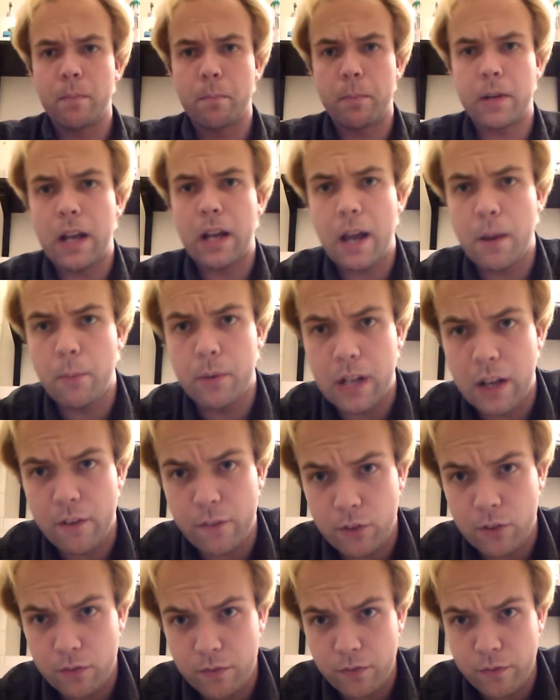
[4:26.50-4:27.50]
But I would
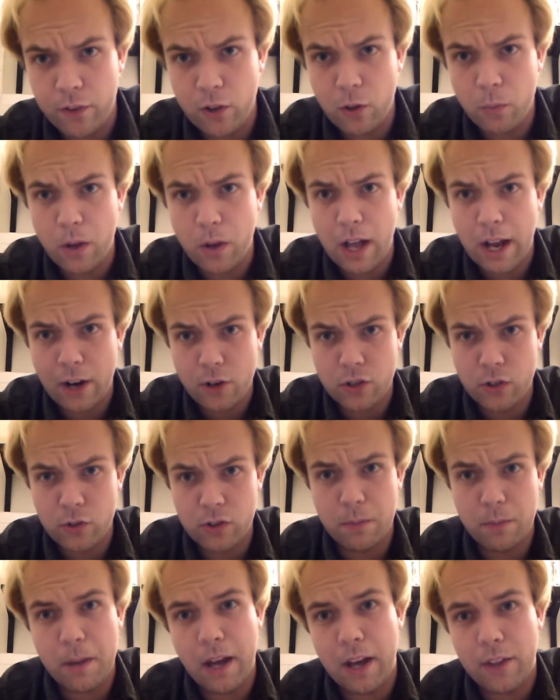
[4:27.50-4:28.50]
never film while I have to use
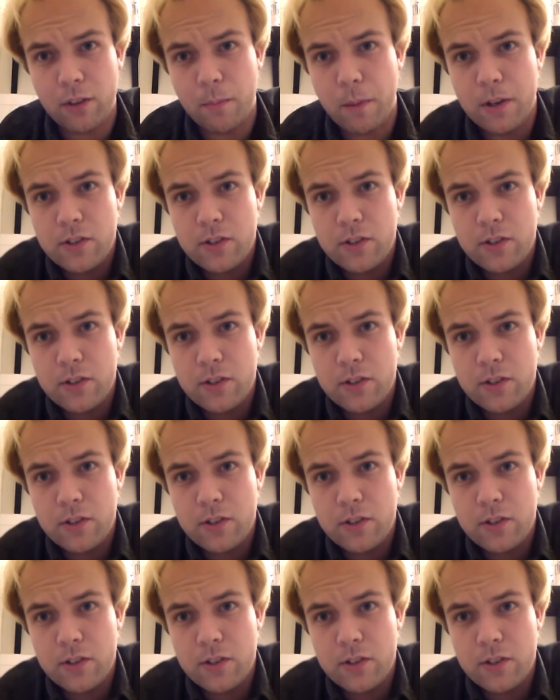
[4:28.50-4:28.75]
the bathroom.